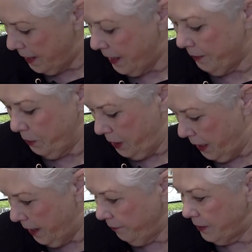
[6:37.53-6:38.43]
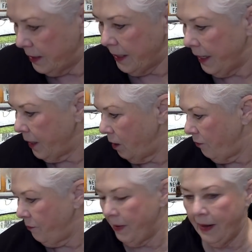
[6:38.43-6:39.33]
I'm going to have to take off
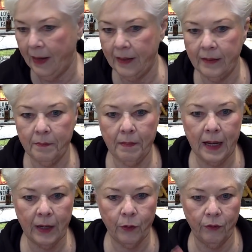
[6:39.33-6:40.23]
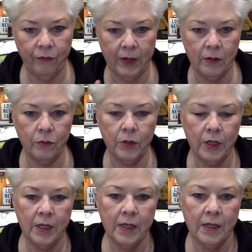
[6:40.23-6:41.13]
my microphone
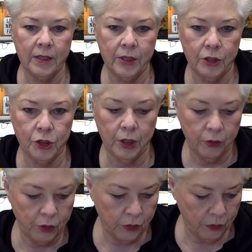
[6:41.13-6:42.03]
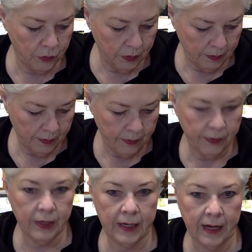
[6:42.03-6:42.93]
to show you
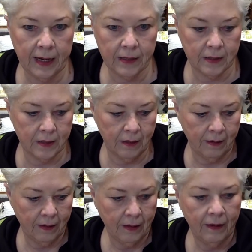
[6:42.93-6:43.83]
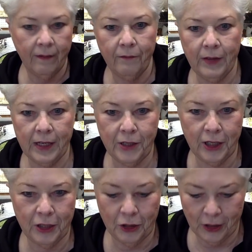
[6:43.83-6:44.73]
the next
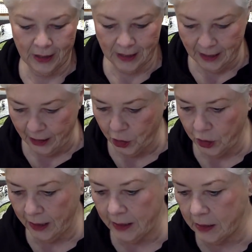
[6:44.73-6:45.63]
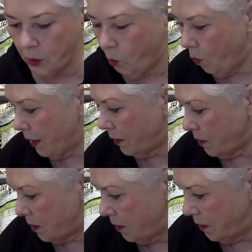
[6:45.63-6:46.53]
vintage stitch. It's a quilt.